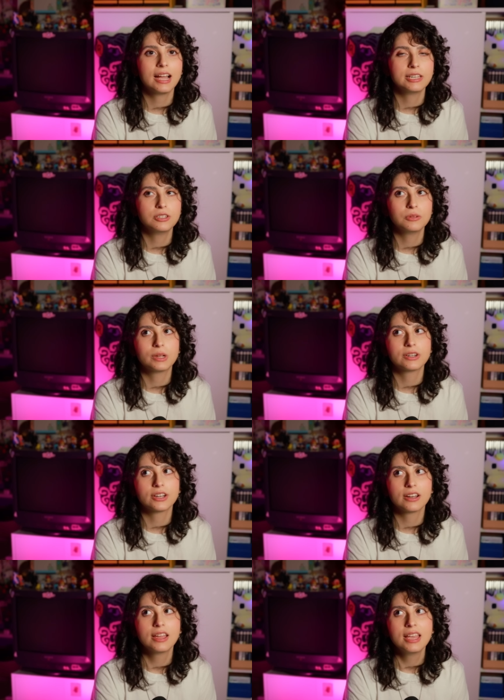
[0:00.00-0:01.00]
I do
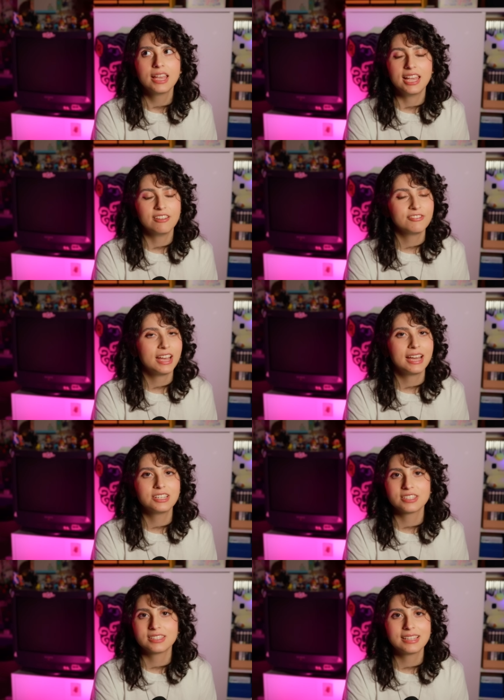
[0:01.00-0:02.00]
wonder if that
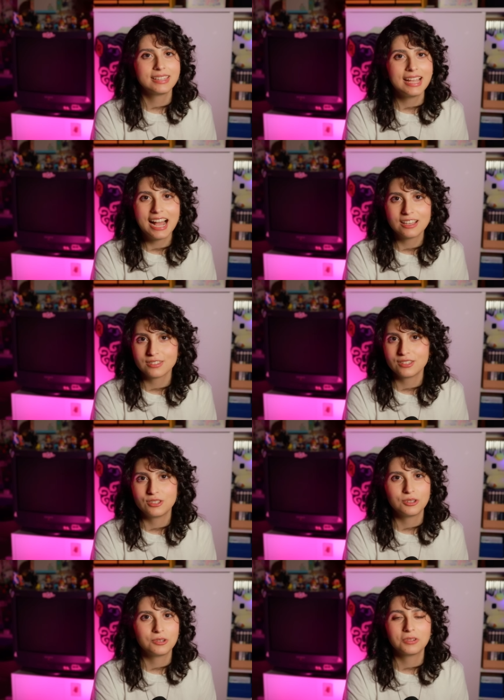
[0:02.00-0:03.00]
just has to
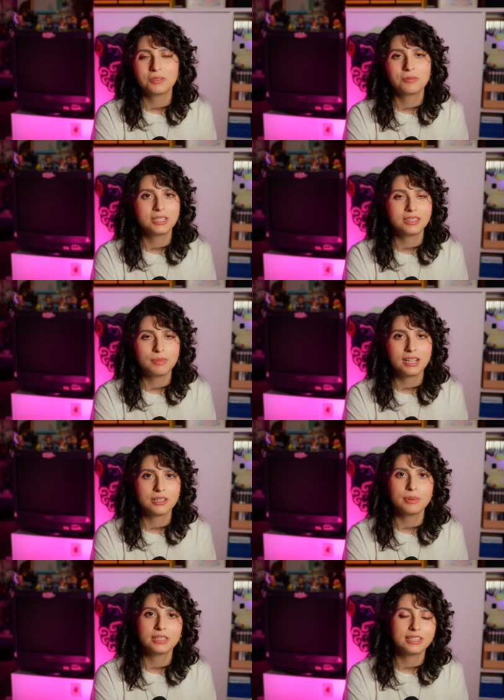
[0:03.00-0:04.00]
do with the
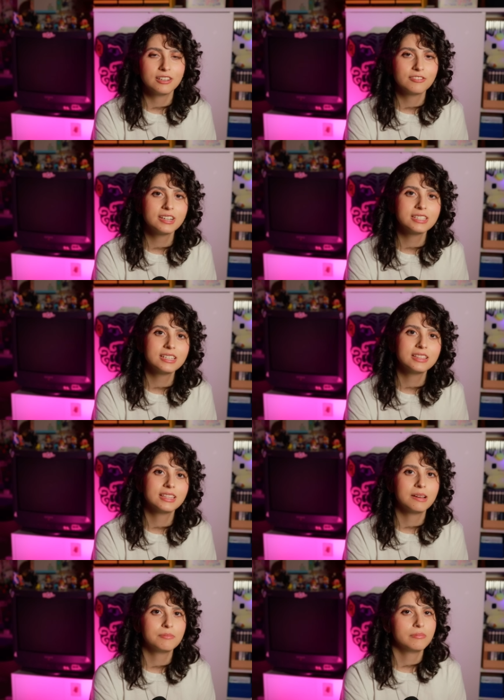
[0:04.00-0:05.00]
malleability of resin,
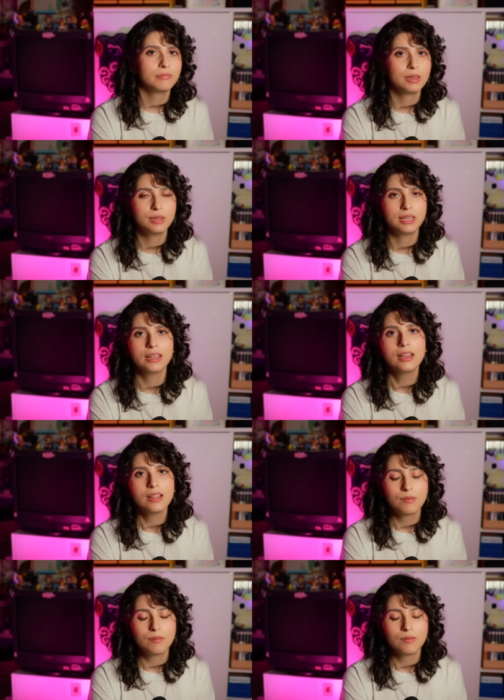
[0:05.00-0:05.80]
that maybe